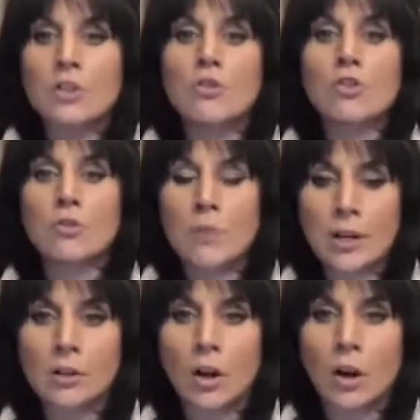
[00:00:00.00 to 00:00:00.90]
to
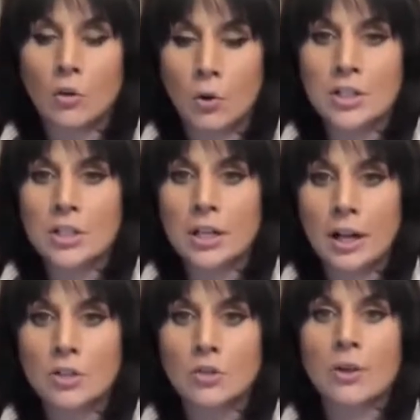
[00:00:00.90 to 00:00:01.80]
trickle across the
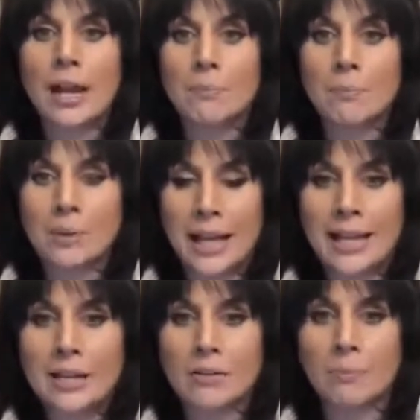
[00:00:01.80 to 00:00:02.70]
country and
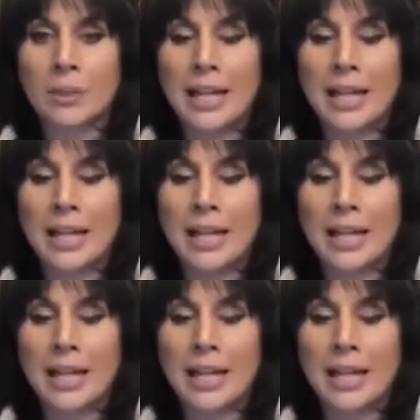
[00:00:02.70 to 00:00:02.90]
blanket,